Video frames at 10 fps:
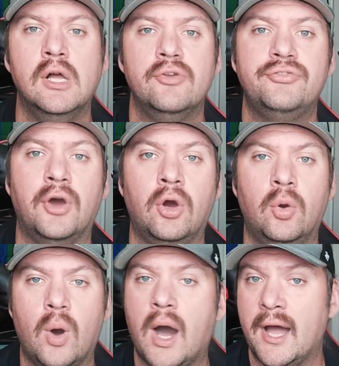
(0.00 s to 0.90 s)

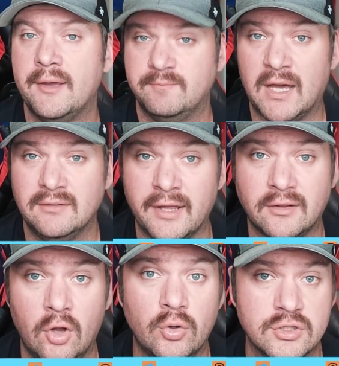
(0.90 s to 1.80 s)
So I, I like
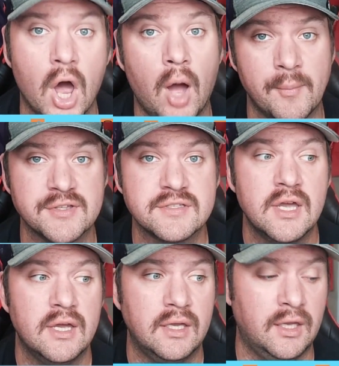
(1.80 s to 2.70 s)
Logan Thomas
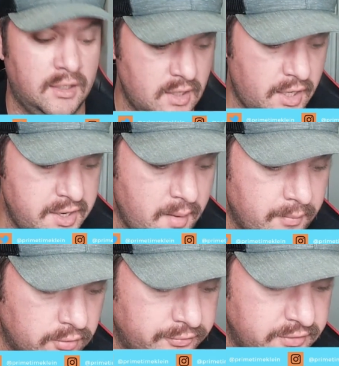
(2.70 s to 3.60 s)
in a
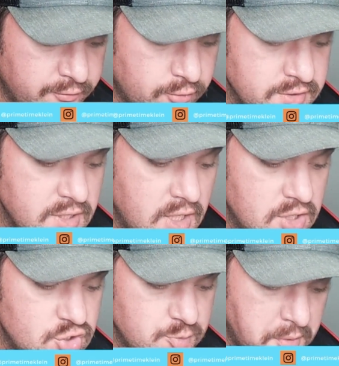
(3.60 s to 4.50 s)
number of different
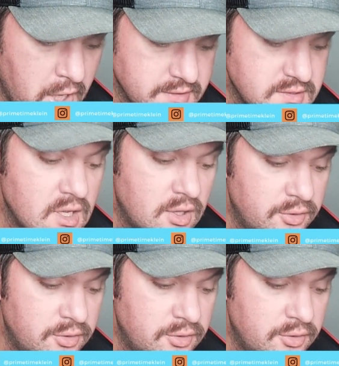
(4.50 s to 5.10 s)
spots.